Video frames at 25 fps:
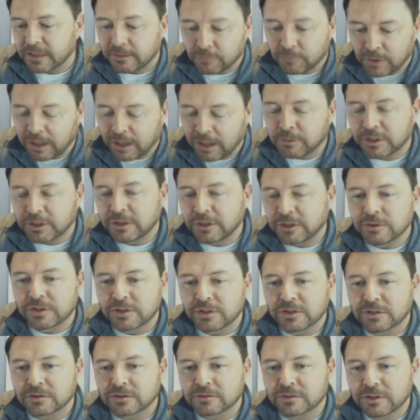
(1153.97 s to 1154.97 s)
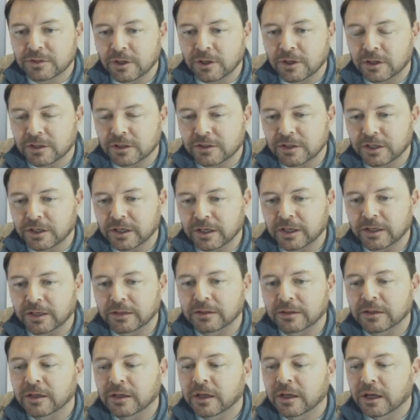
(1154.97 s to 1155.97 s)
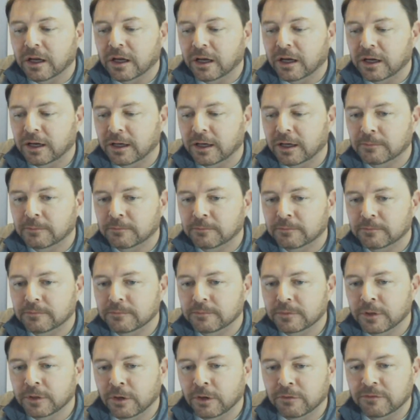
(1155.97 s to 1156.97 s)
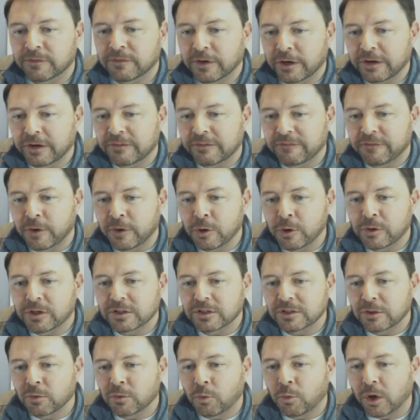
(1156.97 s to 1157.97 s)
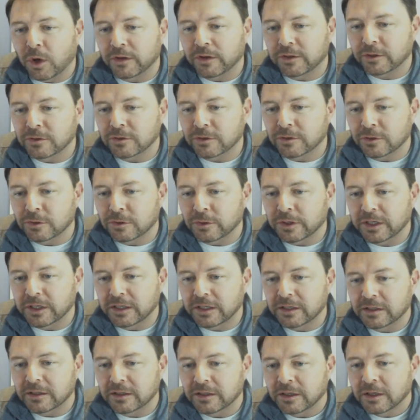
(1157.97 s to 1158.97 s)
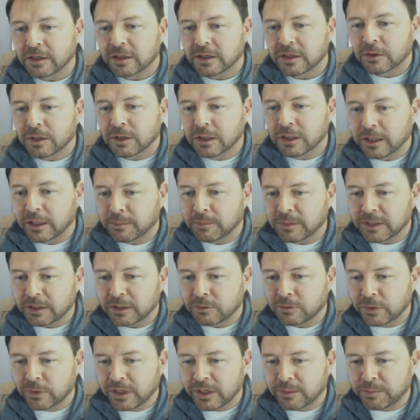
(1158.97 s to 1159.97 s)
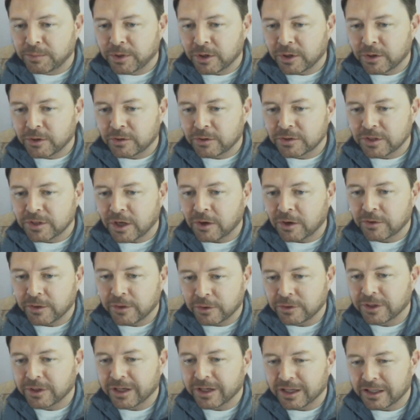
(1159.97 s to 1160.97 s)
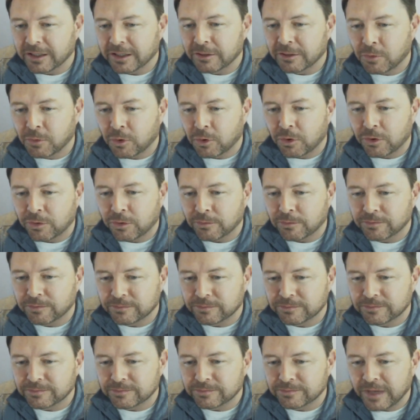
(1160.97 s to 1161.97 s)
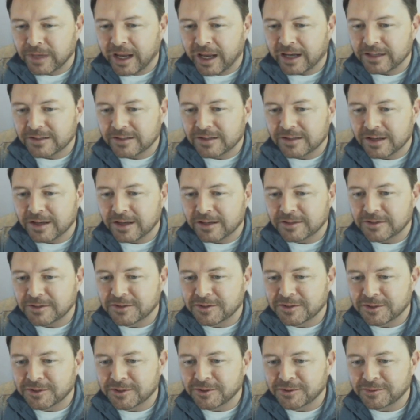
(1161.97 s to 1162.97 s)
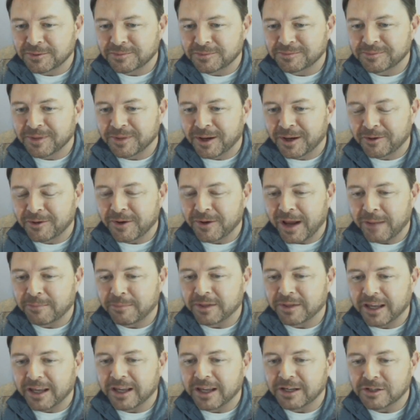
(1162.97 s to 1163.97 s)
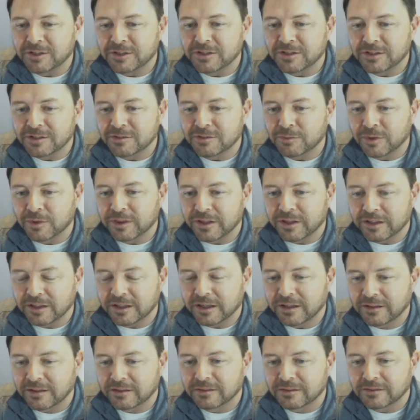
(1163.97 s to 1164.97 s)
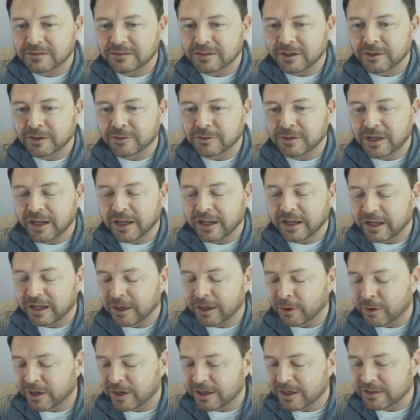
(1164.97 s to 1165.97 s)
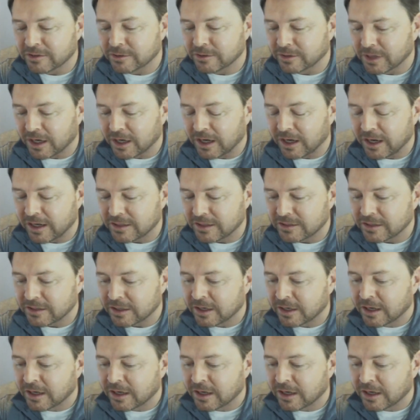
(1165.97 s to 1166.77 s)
well, I'm going to use Solus again. Very focused on what they're doing, limited repos, although you get a little more access to other applications within, KaOs or KaOs,